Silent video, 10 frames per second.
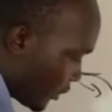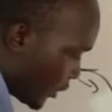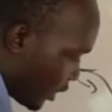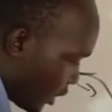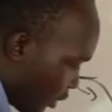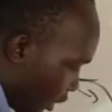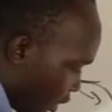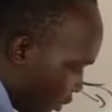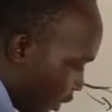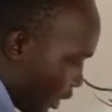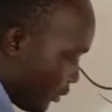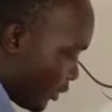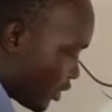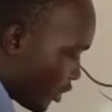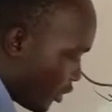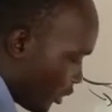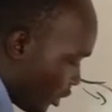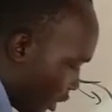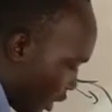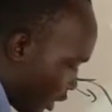what we
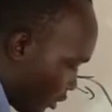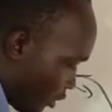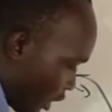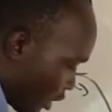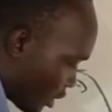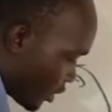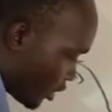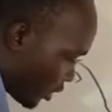call a Kulhas.